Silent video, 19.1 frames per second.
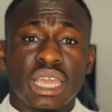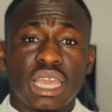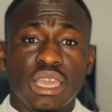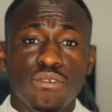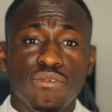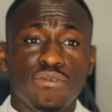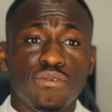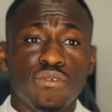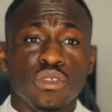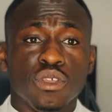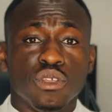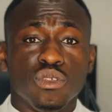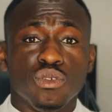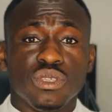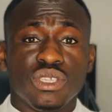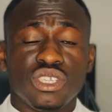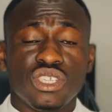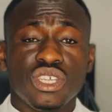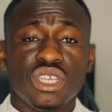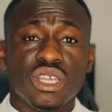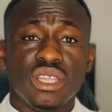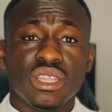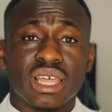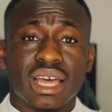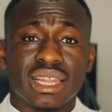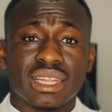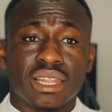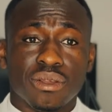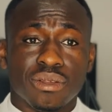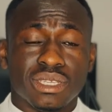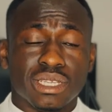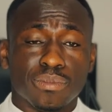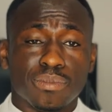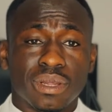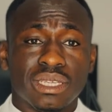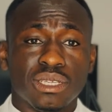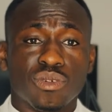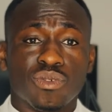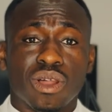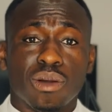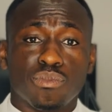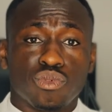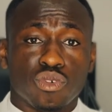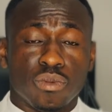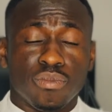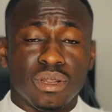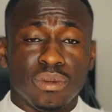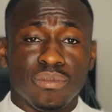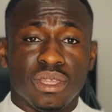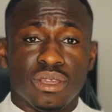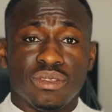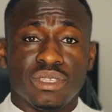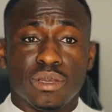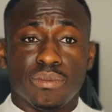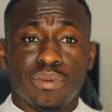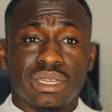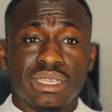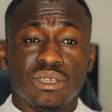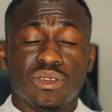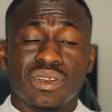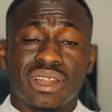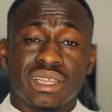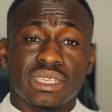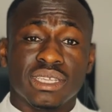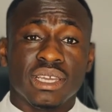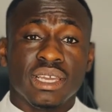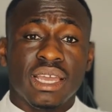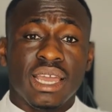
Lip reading: if you see that there is a particular problem, there is a particular